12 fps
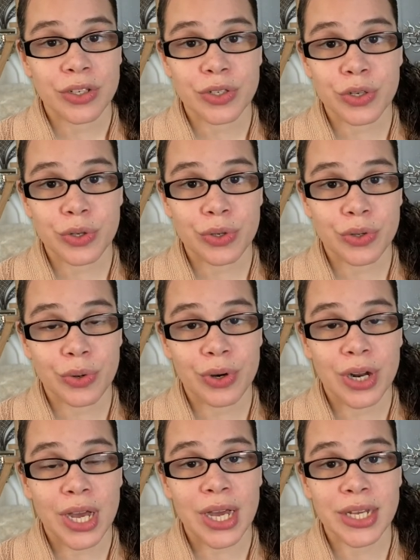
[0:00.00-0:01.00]
do
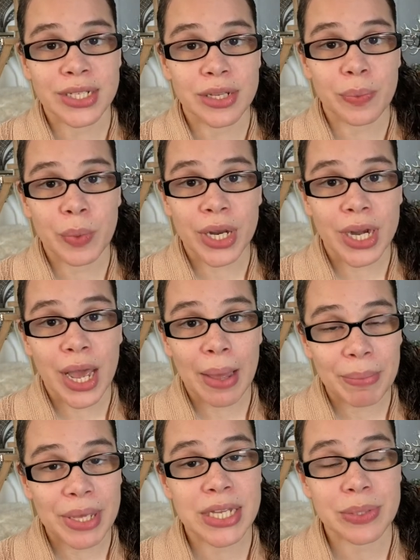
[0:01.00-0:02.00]
your hugs and
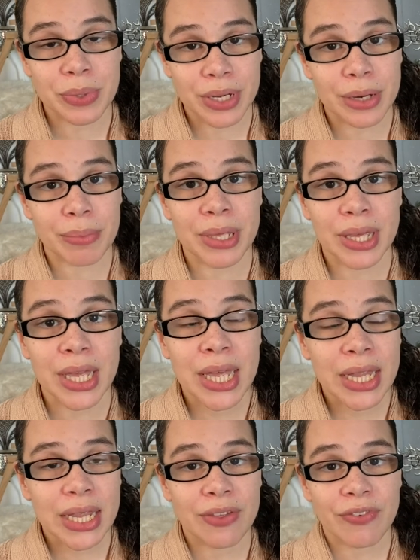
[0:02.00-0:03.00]
whatnot because we're gonna be
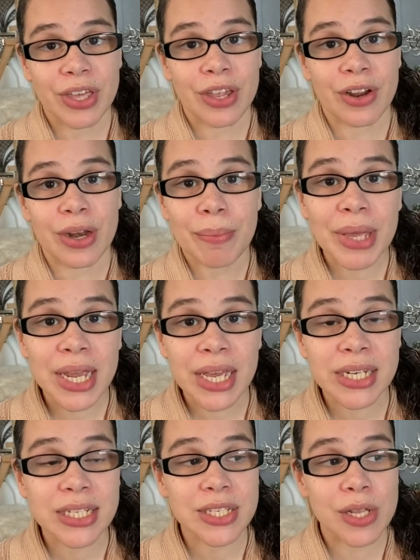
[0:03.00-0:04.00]
leaving here in a minute.